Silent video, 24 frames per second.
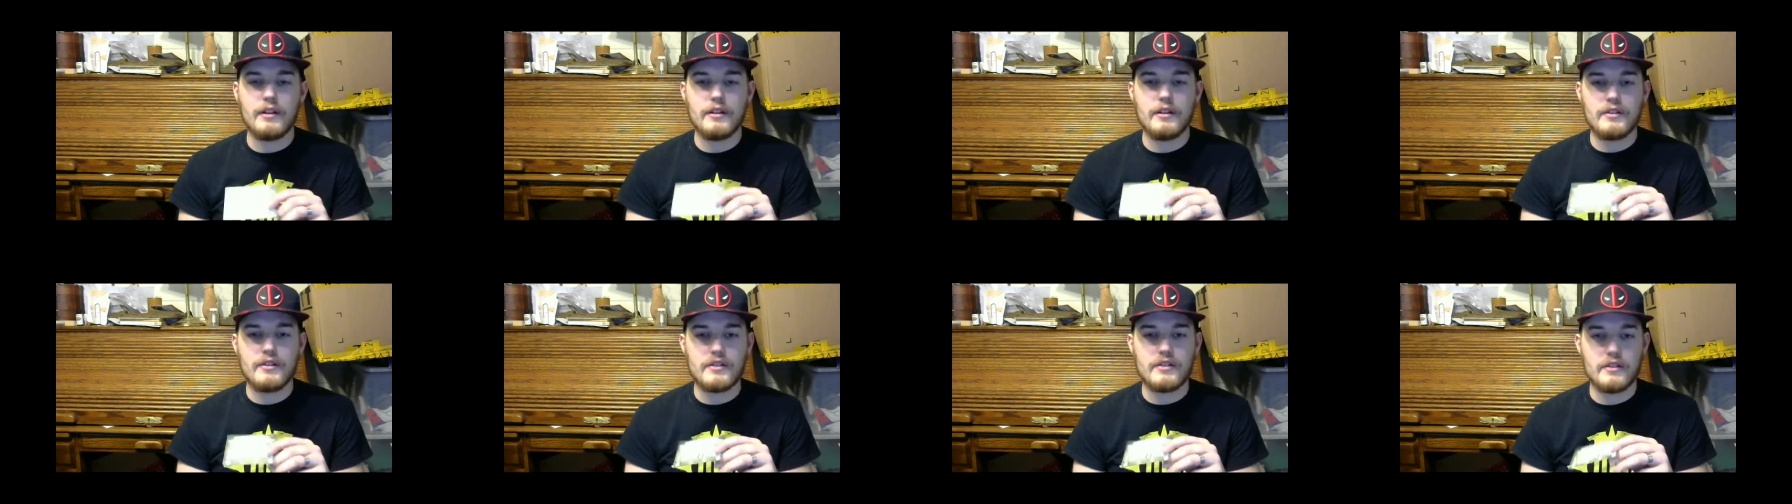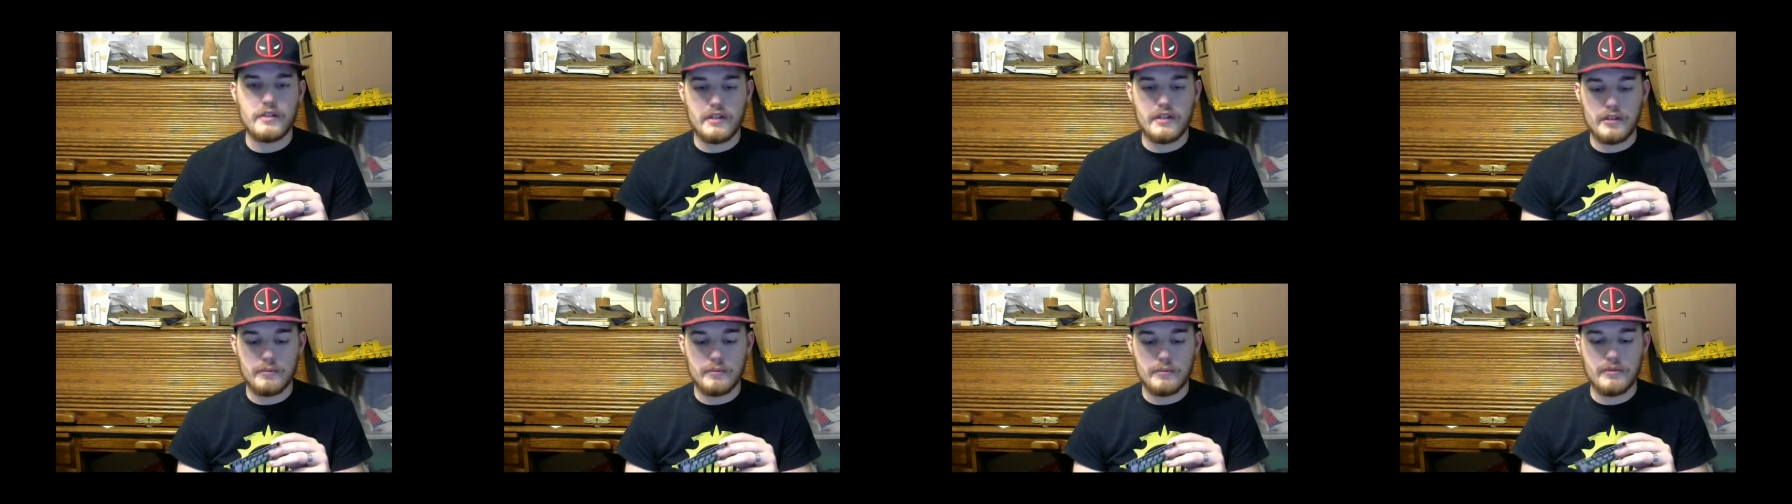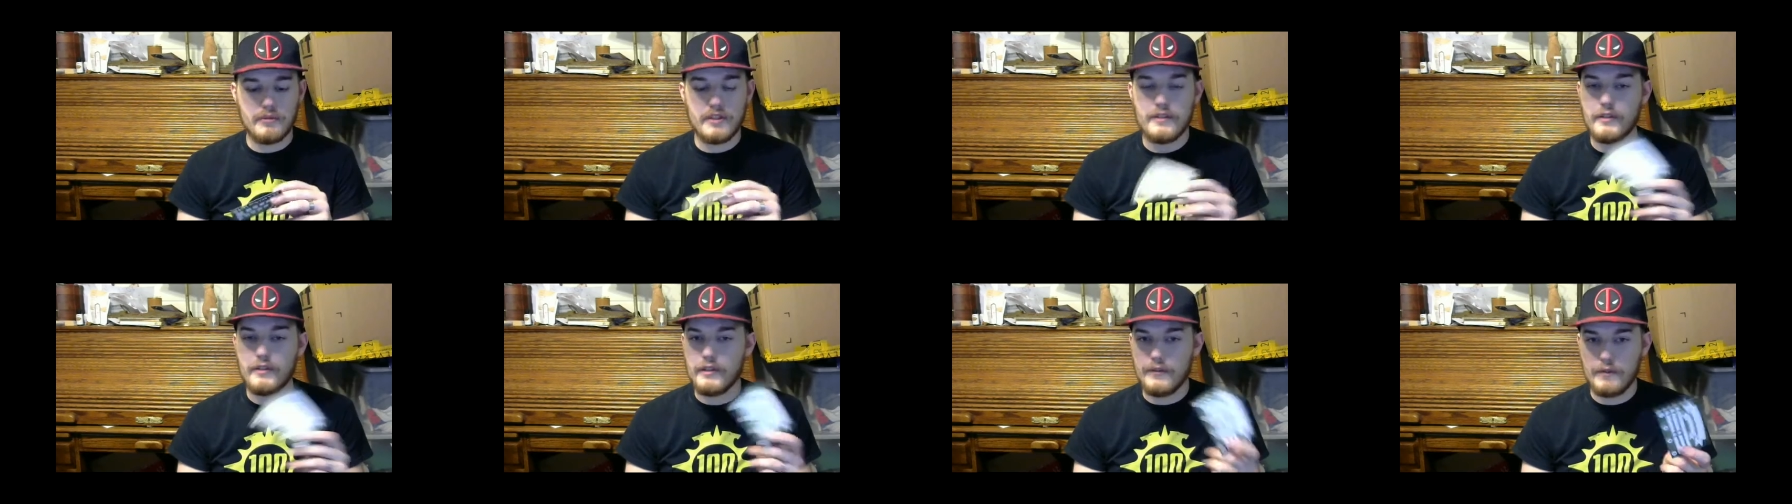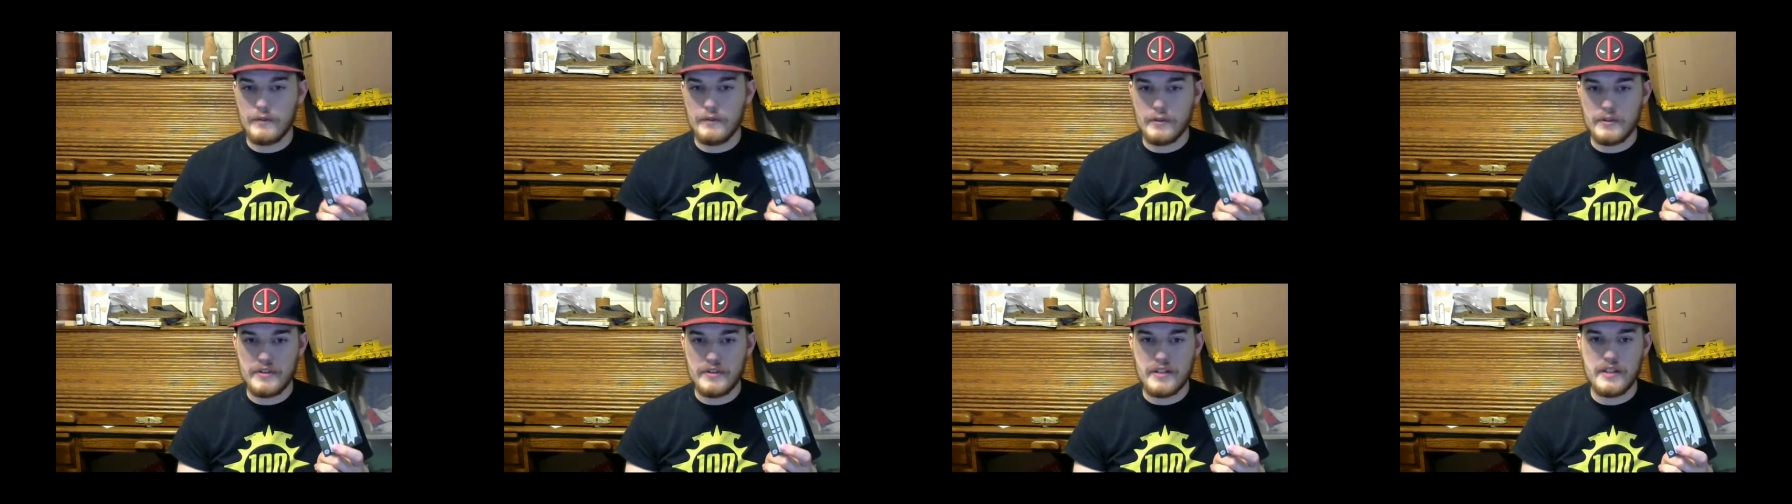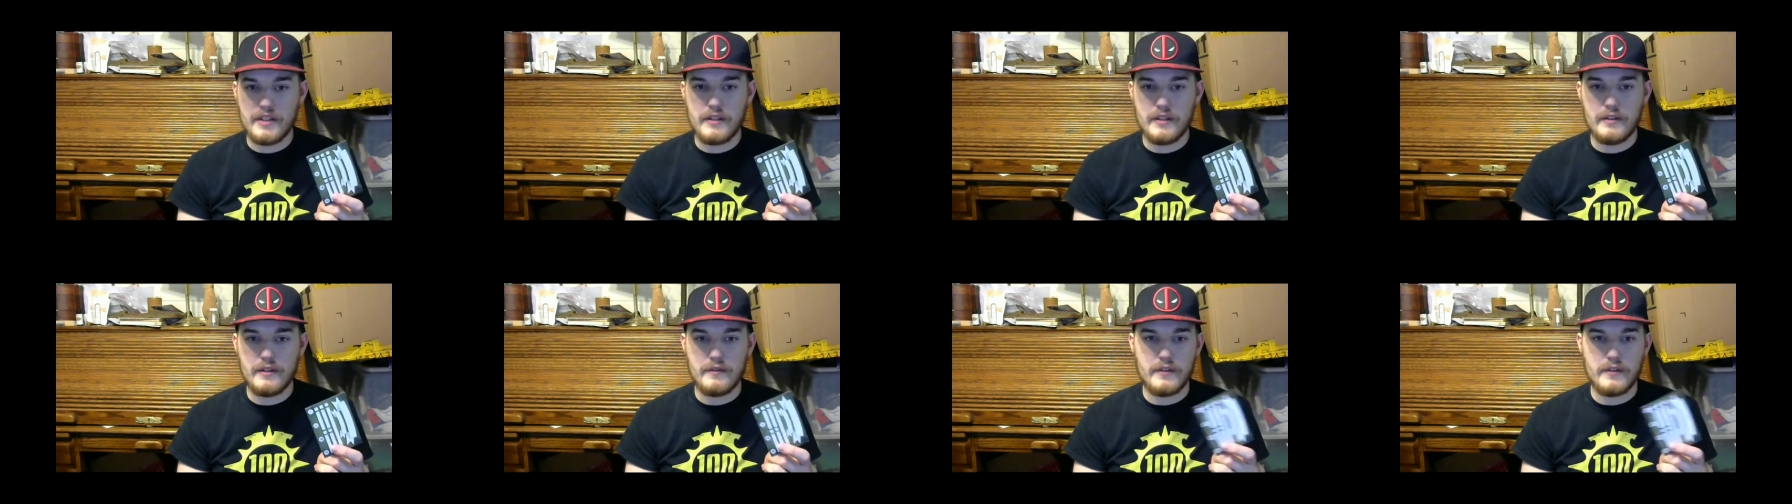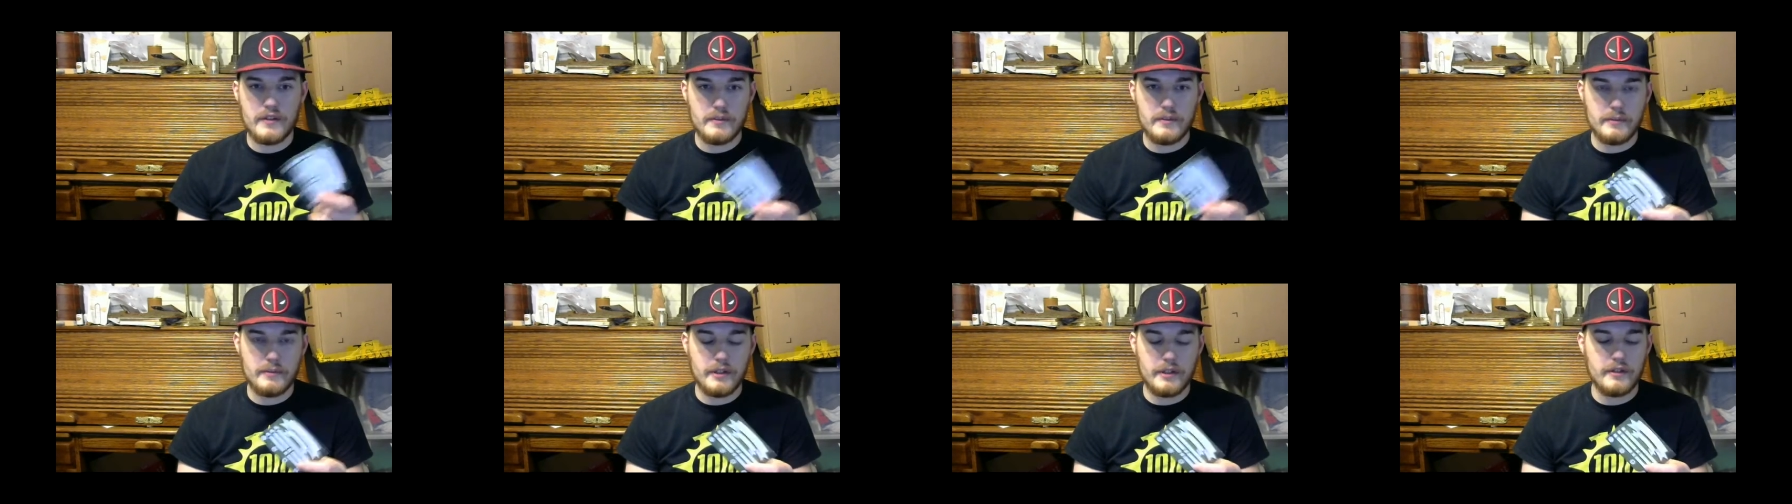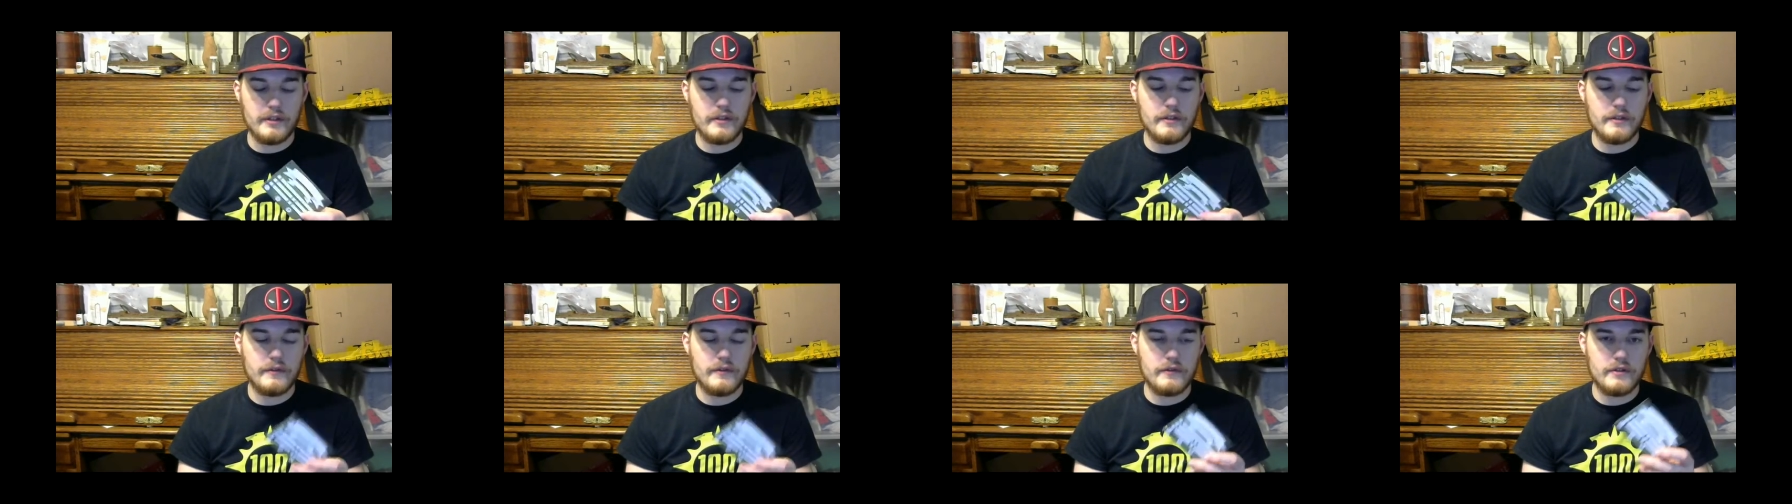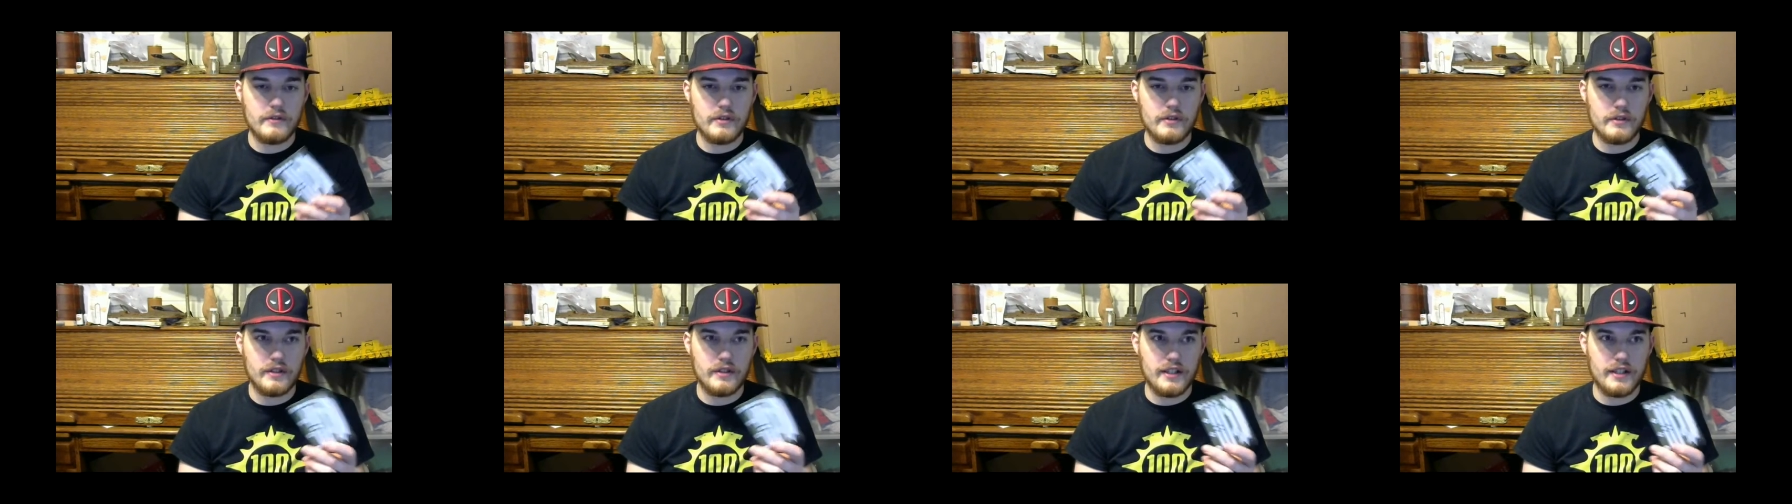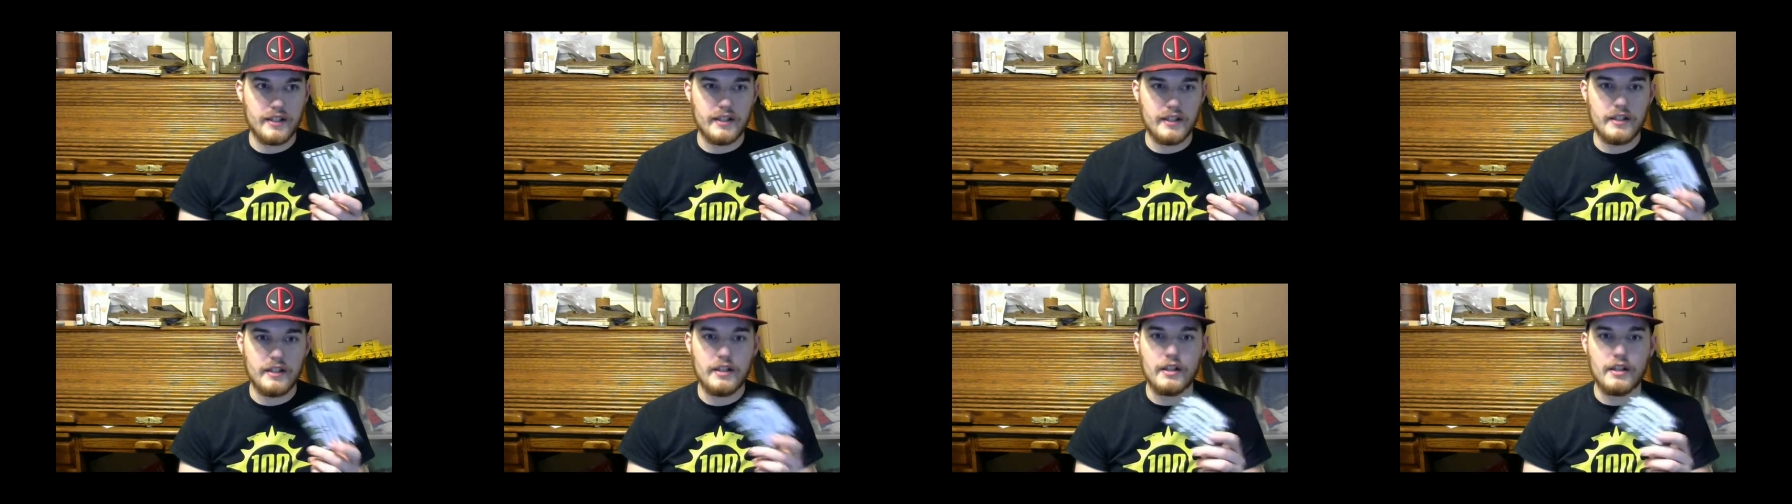starting I believe on the 14th of this month of July,